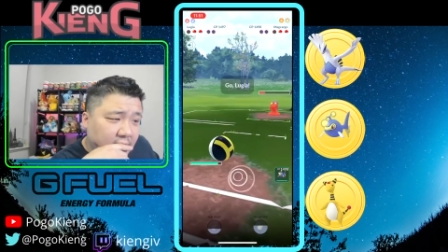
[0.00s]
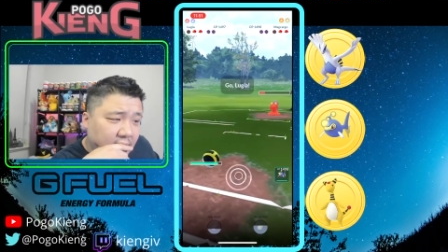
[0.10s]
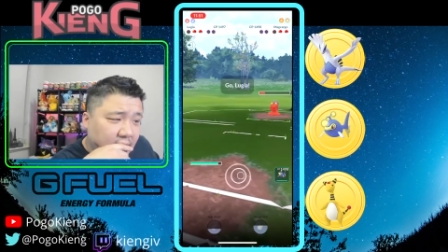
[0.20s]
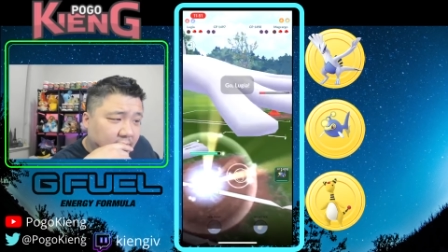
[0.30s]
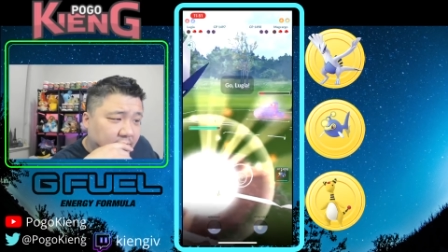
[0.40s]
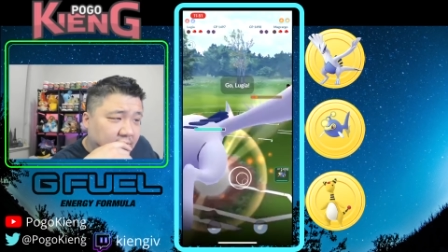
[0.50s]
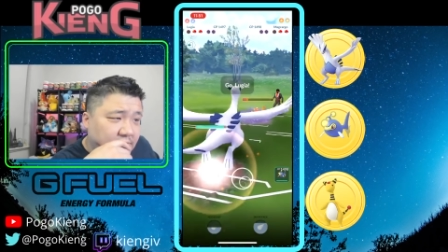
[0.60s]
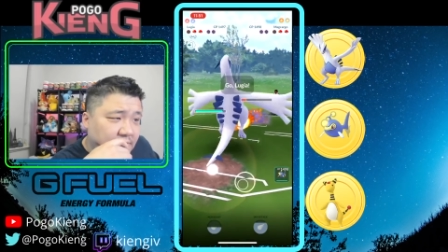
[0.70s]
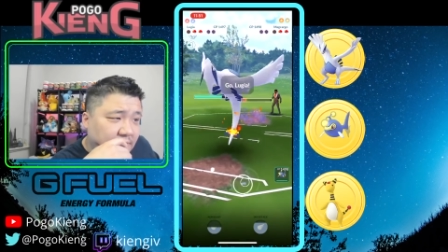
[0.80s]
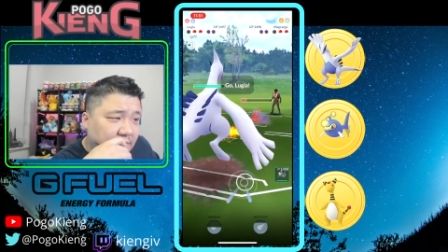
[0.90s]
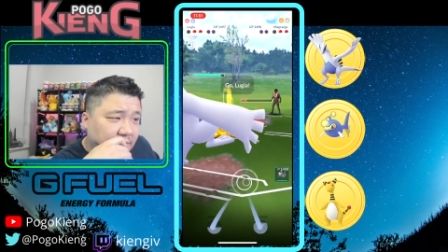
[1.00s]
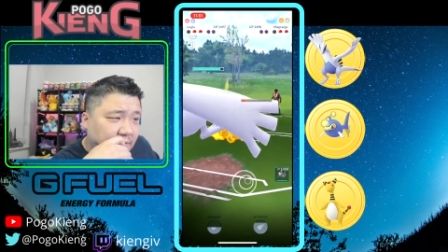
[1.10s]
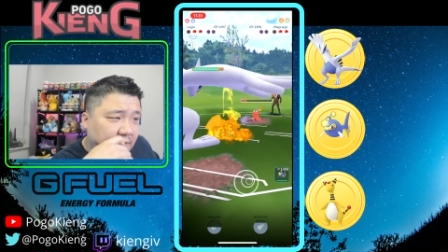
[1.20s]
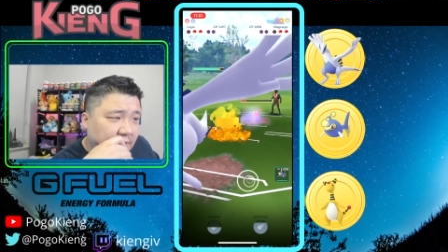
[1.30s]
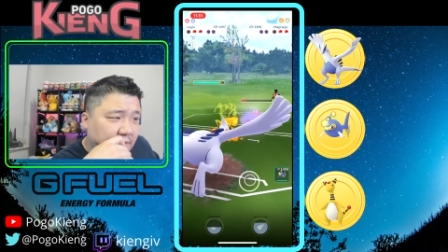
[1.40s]
Uh, but this is looking all
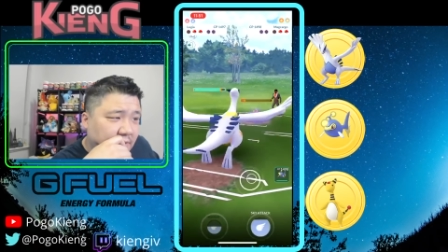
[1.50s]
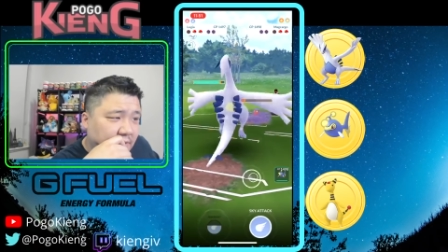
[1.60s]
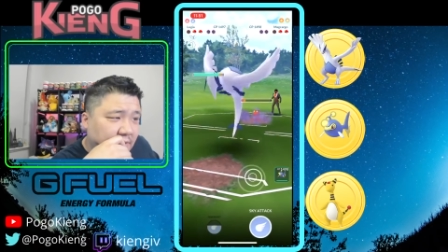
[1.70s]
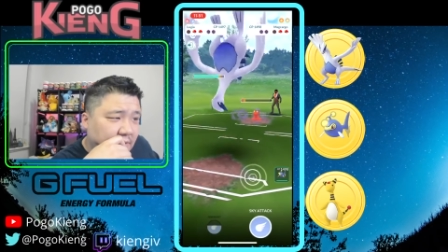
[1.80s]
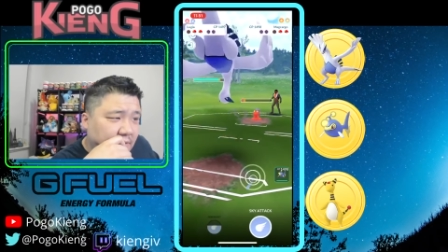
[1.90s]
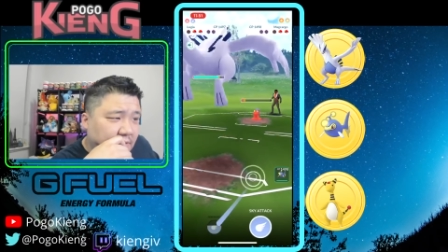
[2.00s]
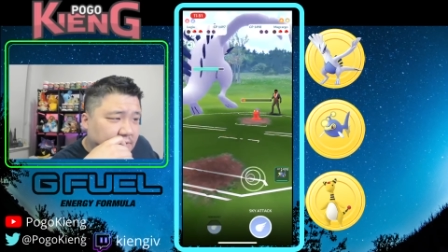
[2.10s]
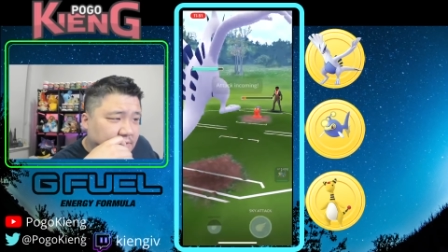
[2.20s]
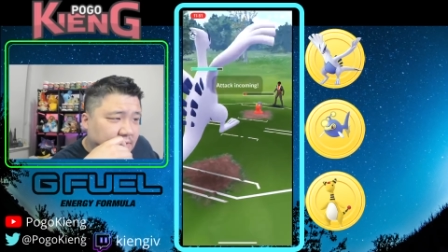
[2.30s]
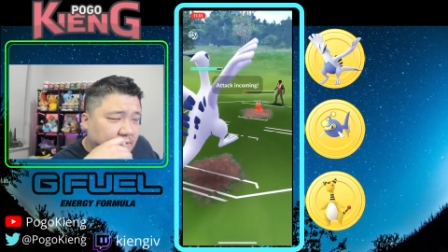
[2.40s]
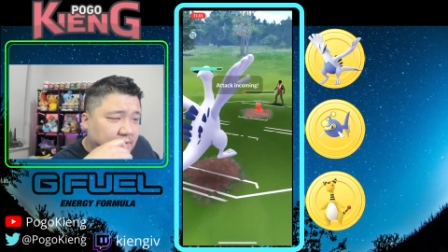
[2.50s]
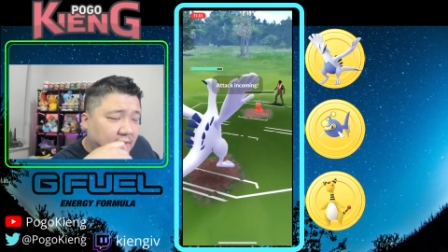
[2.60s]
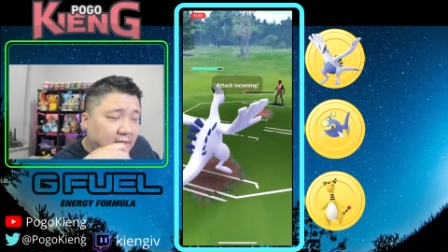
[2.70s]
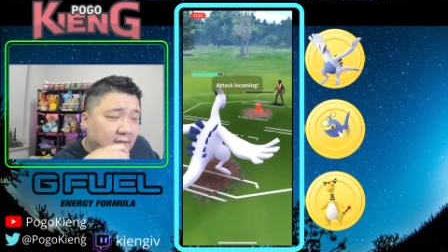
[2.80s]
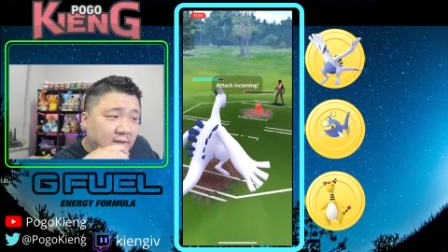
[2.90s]
right here. Just going to
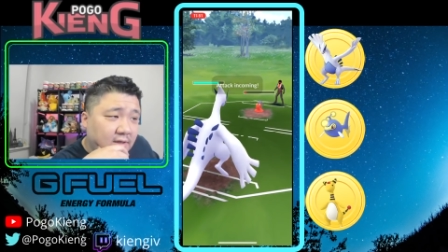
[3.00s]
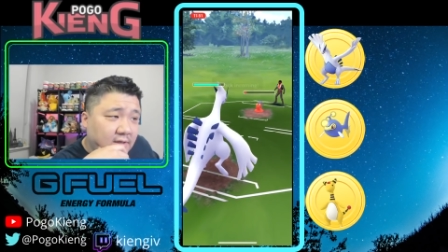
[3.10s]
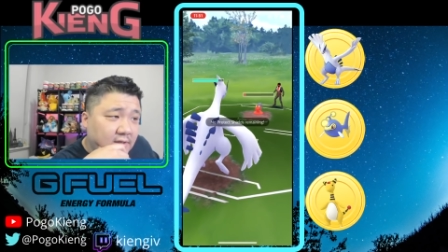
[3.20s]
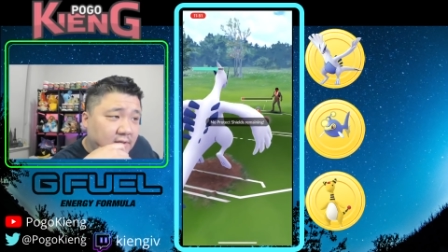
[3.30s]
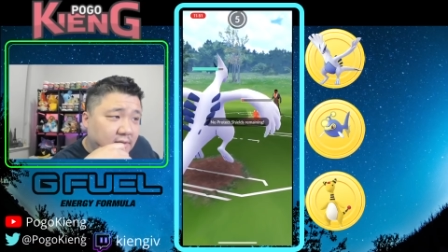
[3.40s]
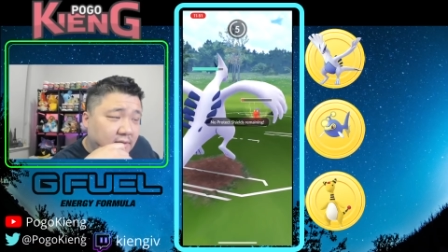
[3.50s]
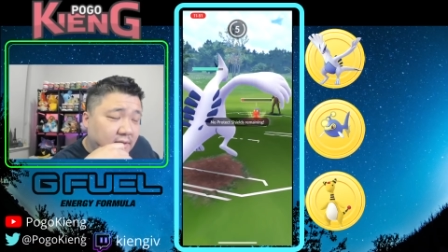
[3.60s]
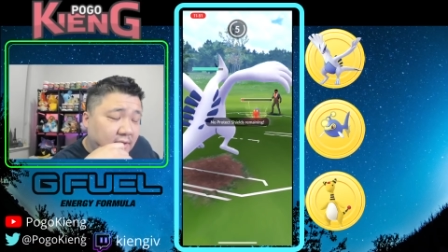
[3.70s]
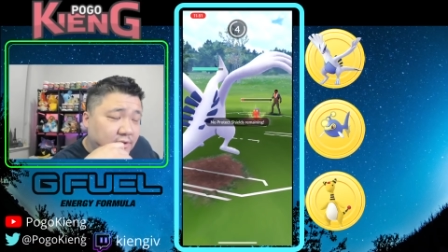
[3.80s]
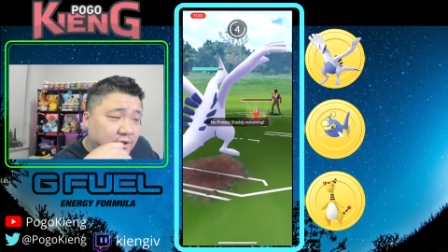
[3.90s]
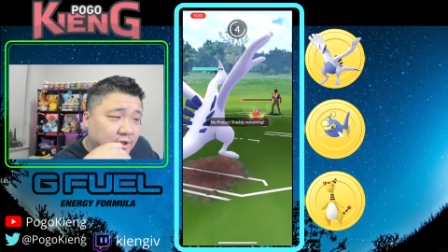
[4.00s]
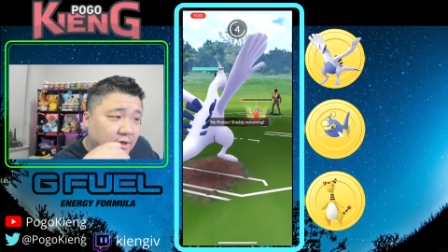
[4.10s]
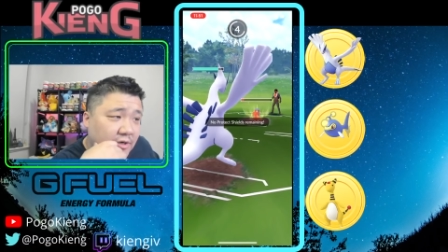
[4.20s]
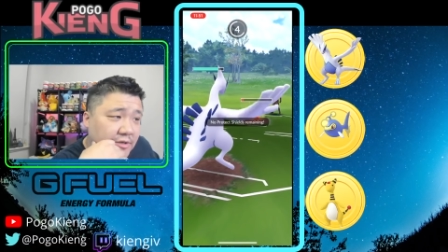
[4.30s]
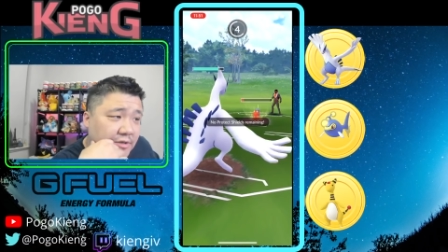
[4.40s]
take the, the energy
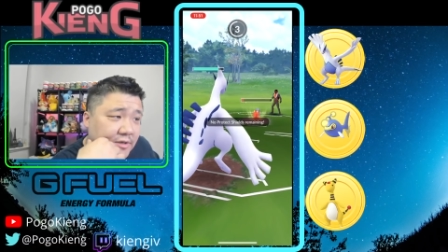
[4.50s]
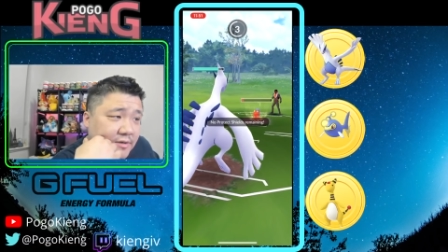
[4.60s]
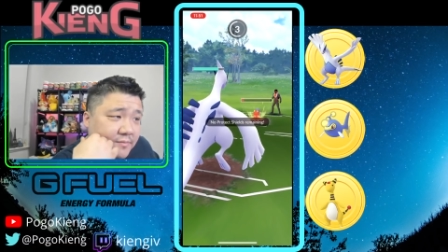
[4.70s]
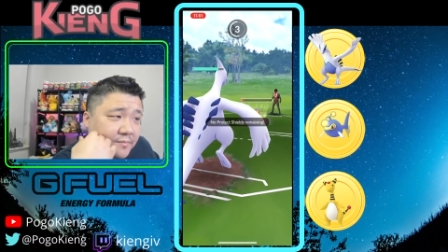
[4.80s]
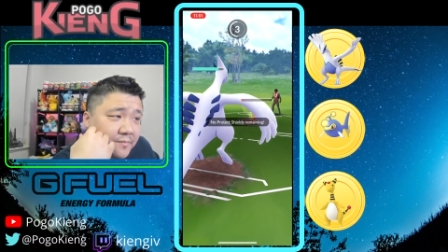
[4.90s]
on um,